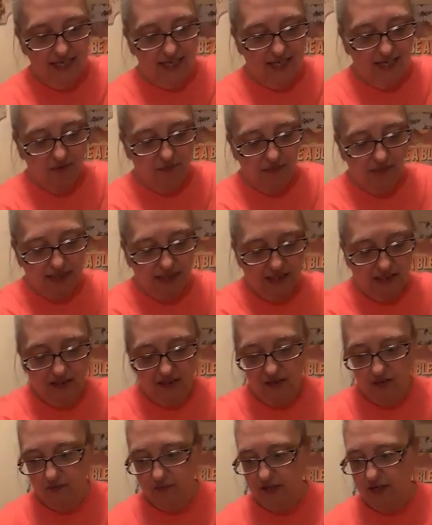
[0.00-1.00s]
It did bleed a
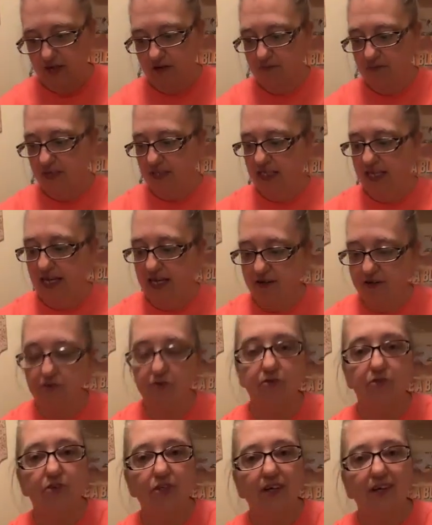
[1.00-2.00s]
little bit on my
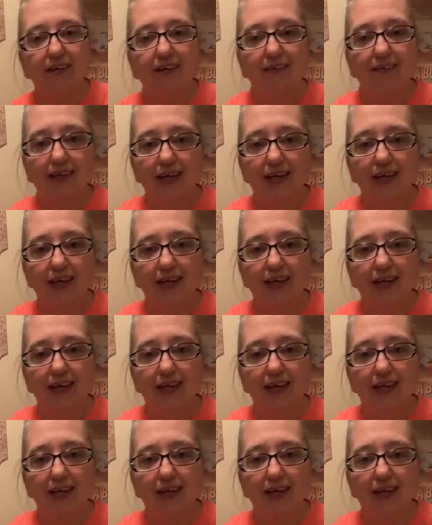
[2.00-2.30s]
letters.